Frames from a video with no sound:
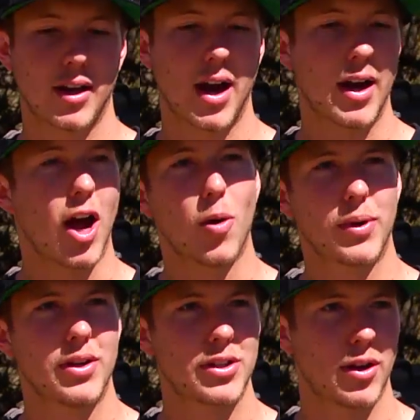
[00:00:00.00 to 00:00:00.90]
kind of
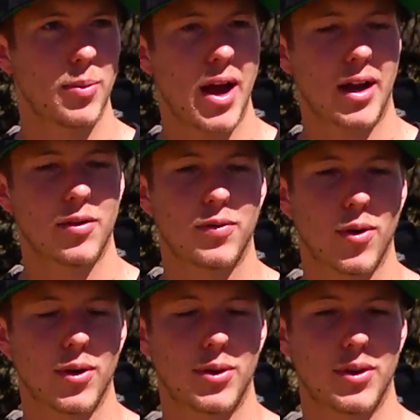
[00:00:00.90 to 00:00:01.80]
helping each other back and
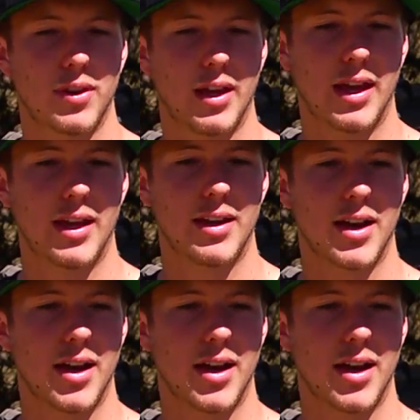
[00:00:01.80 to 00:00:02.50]
forth. And